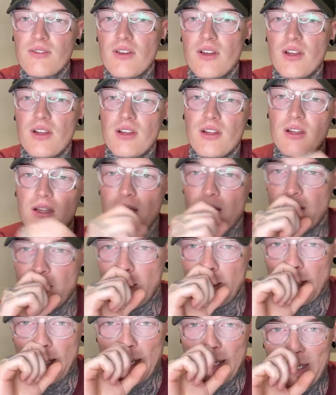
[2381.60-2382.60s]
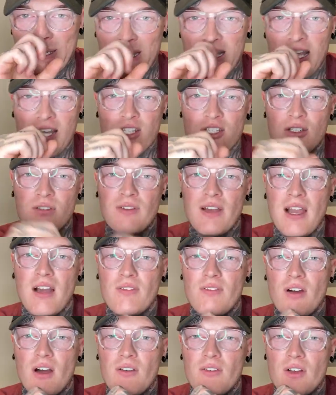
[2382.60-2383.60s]
a indication of how
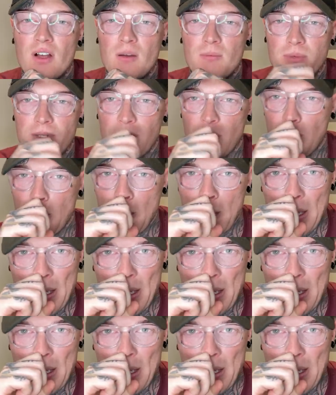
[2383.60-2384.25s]
far I've come, you know.